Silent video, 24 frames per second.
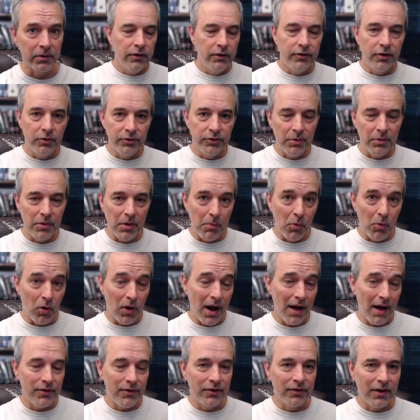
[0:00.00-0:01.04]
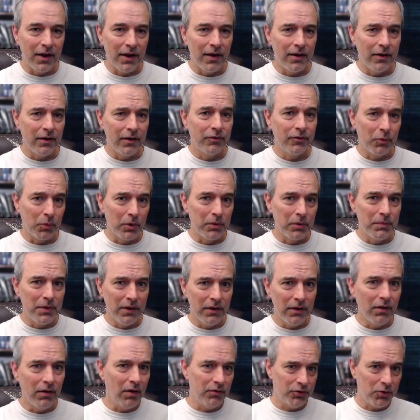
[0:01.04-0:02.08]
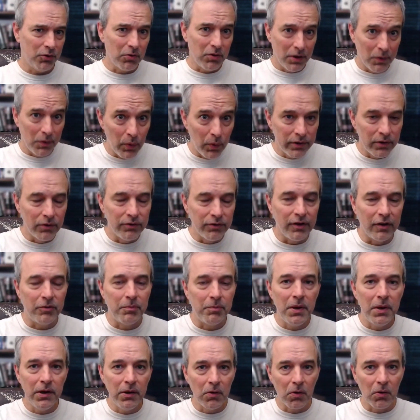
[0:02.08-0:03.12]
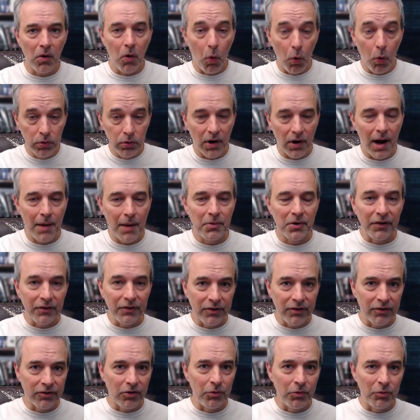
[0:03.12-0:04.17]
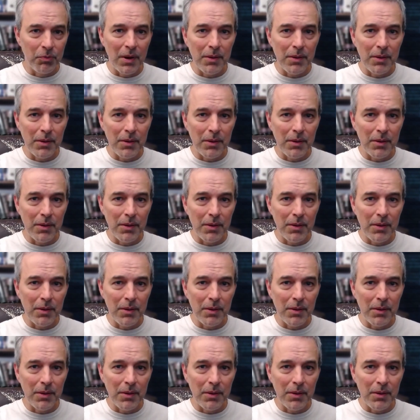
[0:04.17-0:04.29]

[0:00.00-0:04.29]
So some of the more obvious candidates would be certainly Windows XP or older operating systems,